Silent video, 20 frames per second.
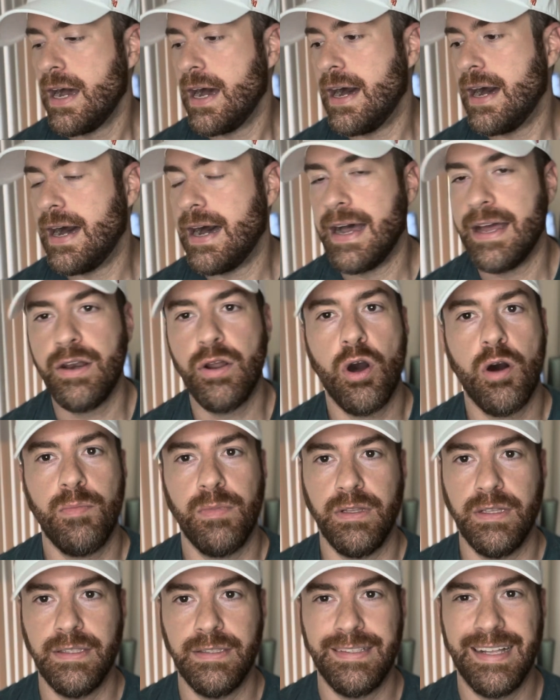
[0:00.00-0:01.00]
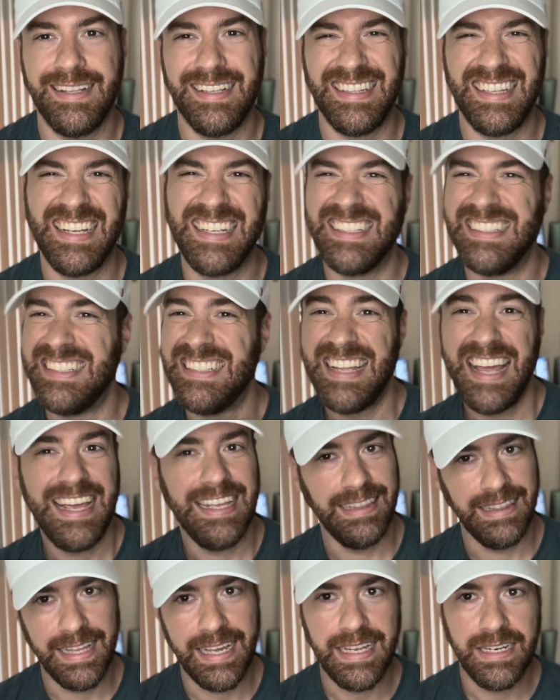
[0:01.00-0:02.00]
I know I'm like a day
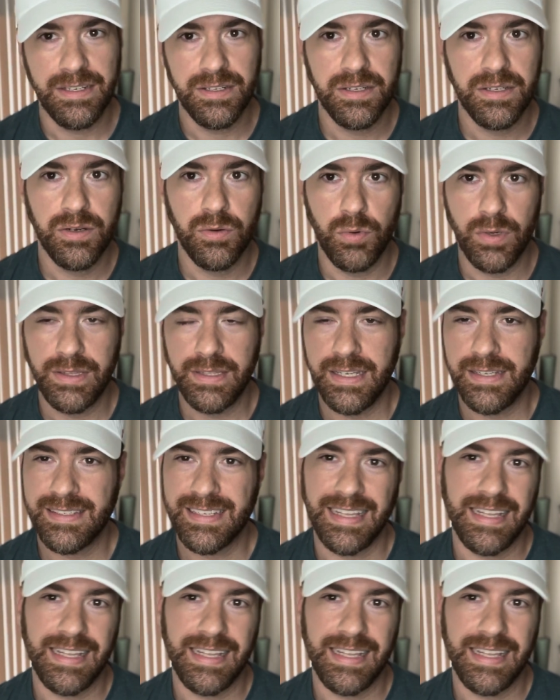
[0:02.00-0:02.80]
late with this.